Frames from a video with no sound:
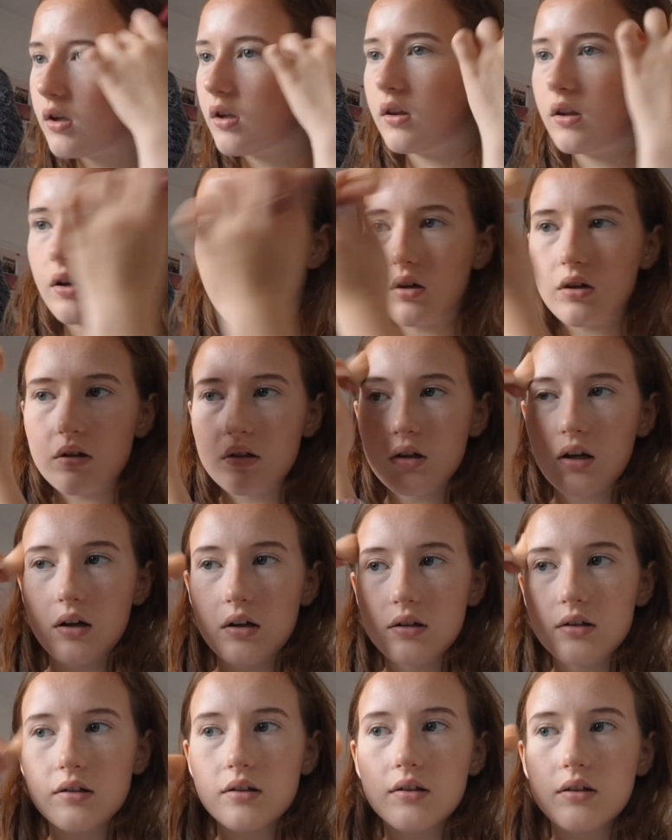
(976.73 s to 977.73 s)
Then I just kind
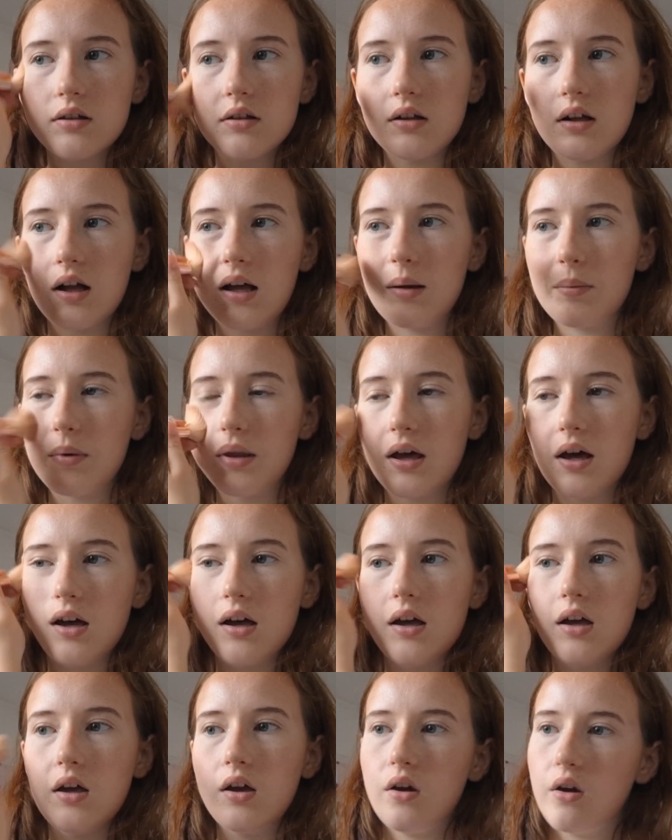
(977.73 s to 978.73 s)
of slap that
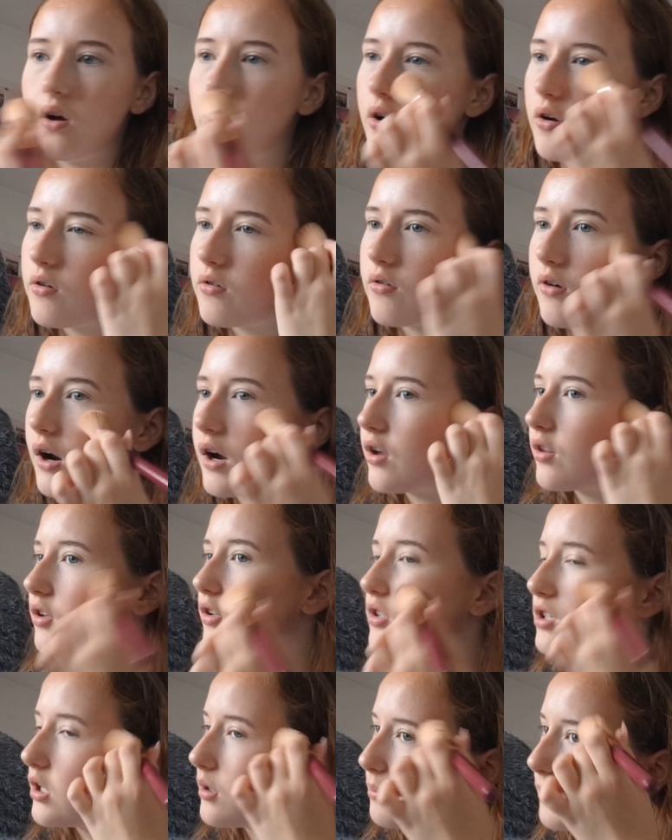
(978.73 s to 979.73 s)
right on the
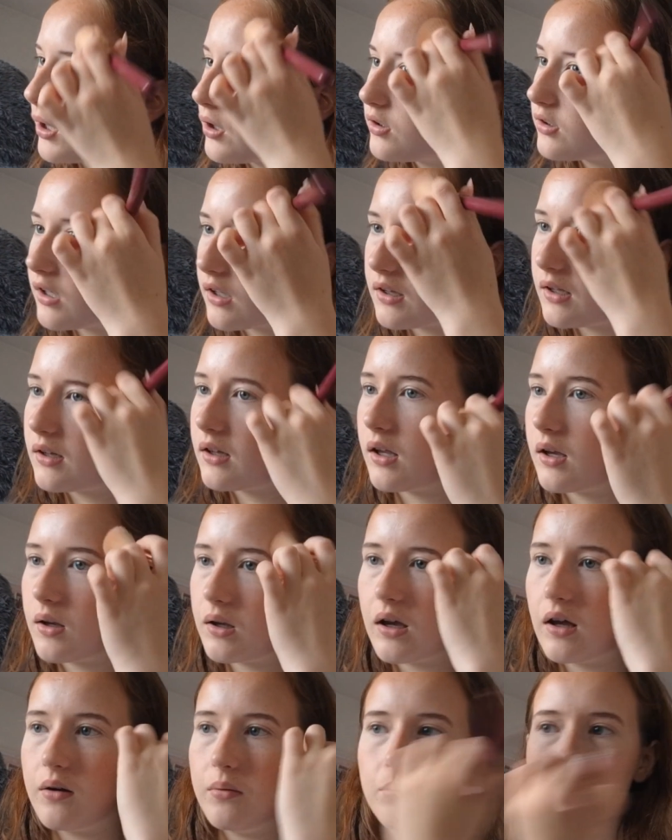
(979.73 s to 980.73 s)
cheekbones and then like
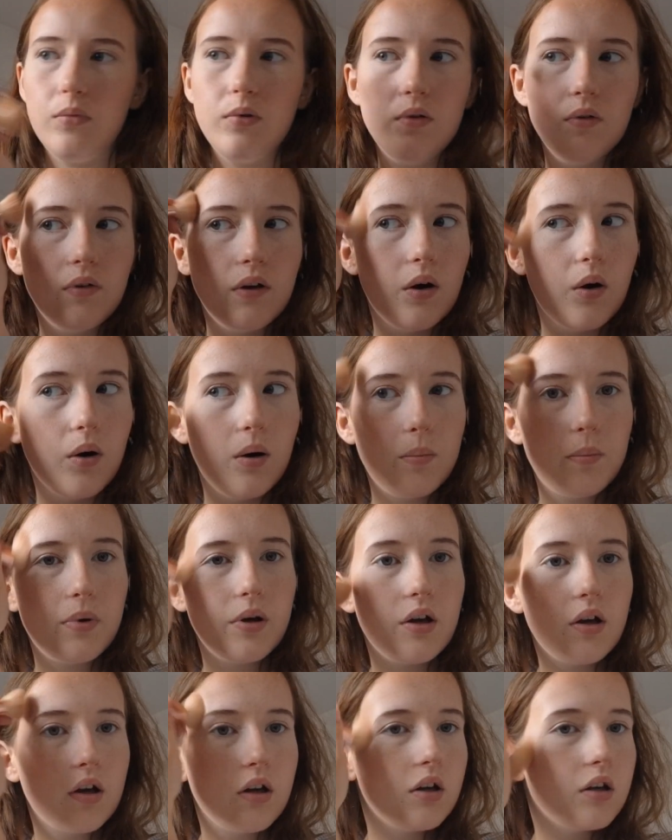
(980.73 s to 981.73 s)
kind of move it up
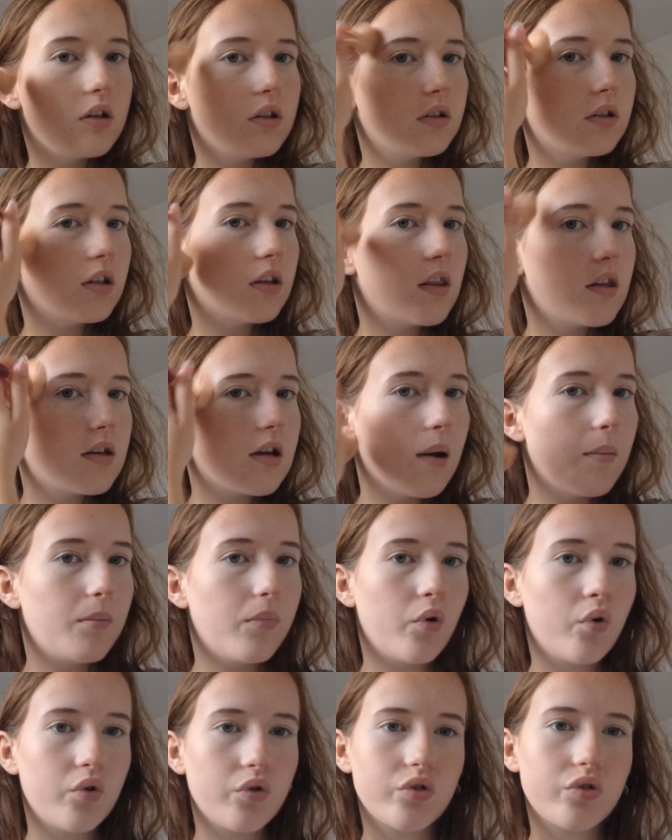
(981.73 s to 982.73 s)
to the
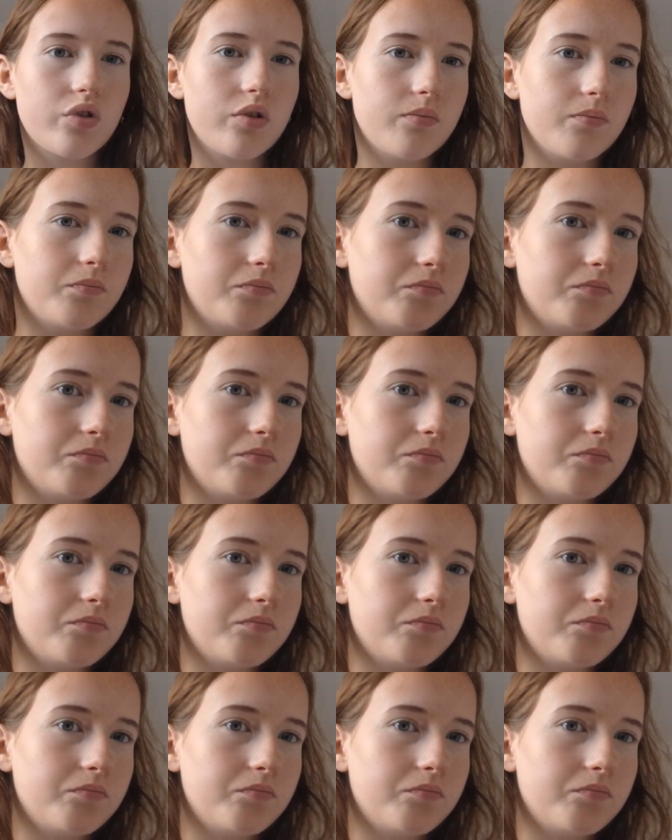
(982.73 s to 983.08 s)
temples.